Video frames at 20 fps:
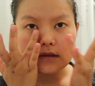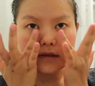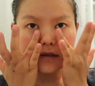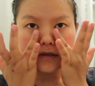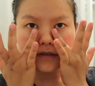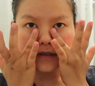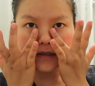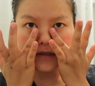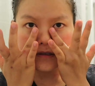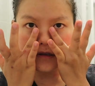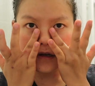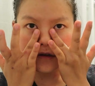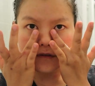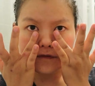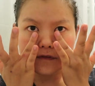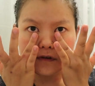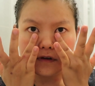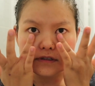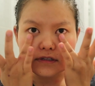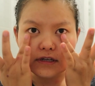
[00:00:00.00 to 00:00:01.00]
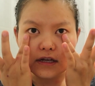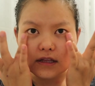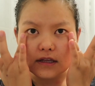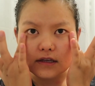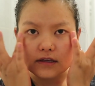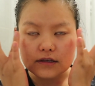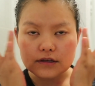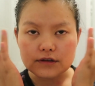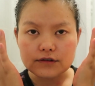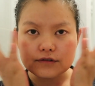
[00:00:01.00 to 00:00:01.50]
This is not for
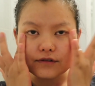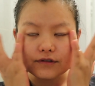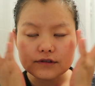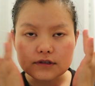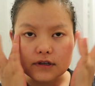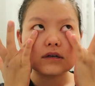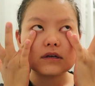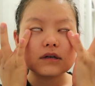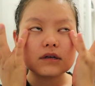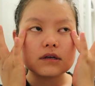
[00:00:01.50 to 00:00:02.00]
daily use.